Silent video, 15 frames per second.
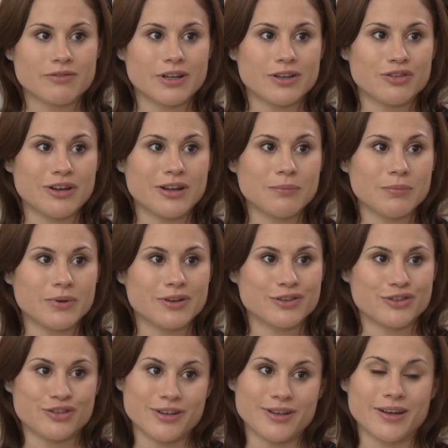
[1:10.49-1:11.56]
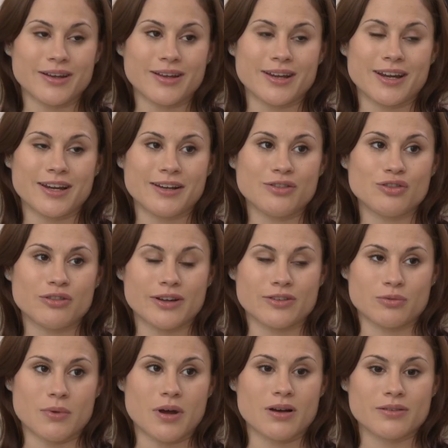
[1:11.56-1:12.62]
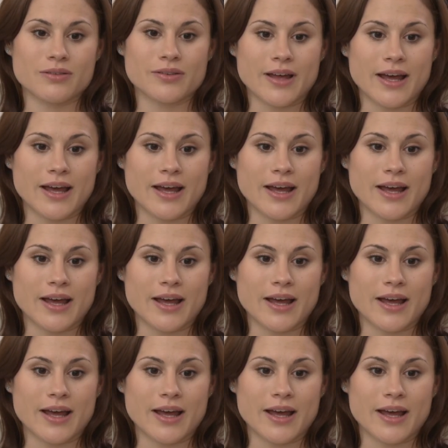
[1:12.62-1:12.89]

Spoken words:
regime because she didn't get any stretch marks,